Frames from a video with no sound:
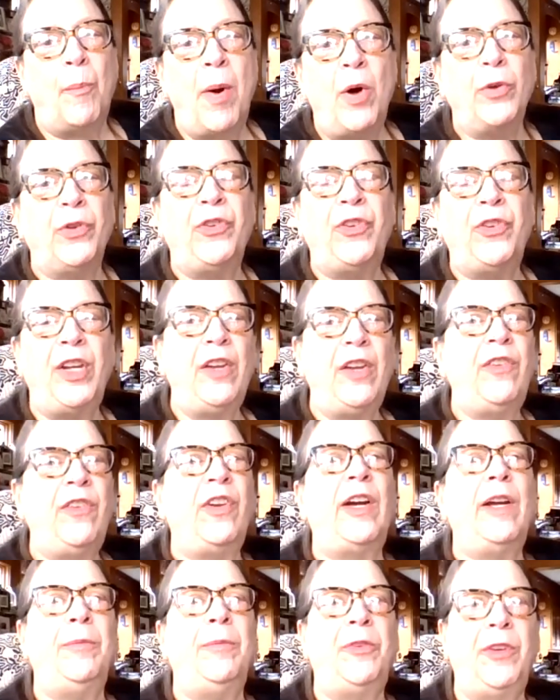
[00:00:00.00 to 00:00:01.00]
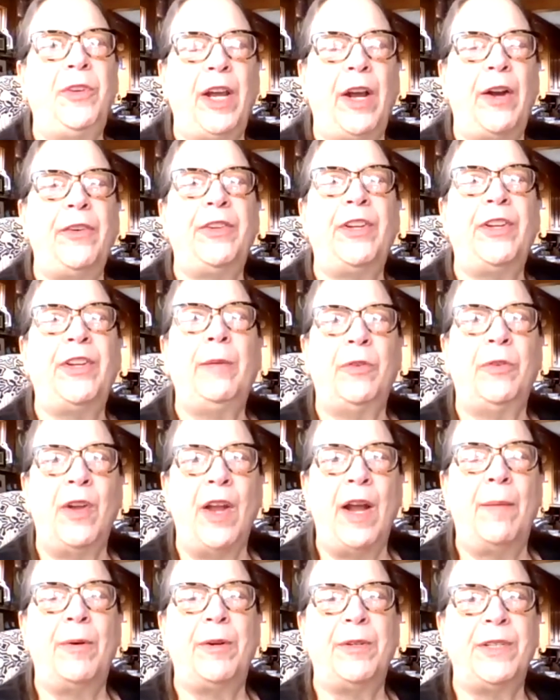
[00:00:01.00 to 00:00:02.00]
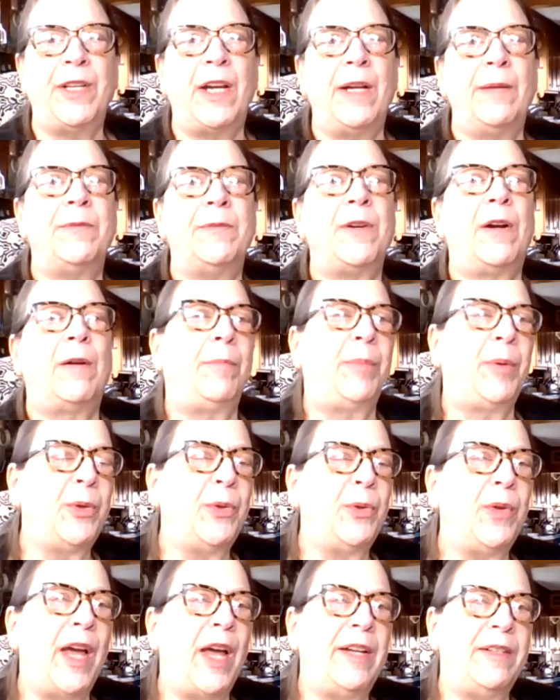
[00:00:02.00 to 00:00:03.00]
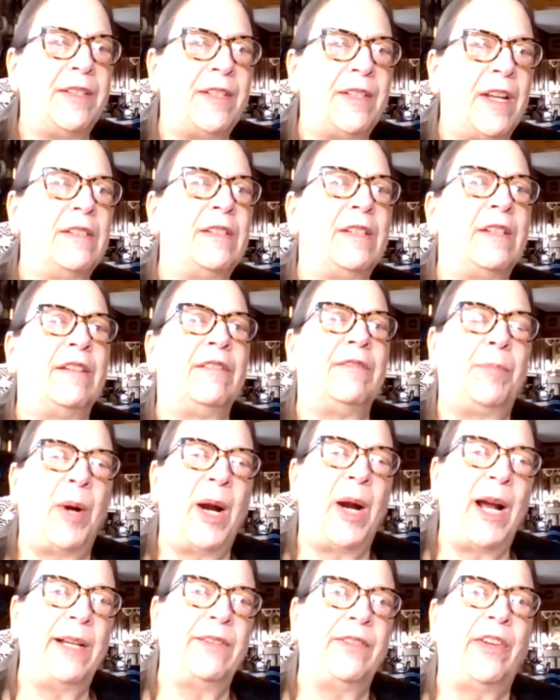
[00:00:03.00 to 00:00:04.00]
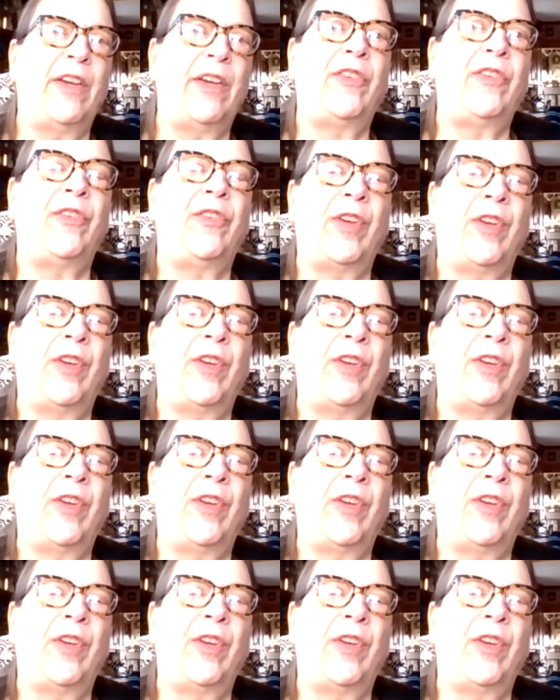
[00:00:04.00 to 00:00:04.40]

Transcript: most tintypes, daguerreotypes, and ambrotypes are blue light sensitive process.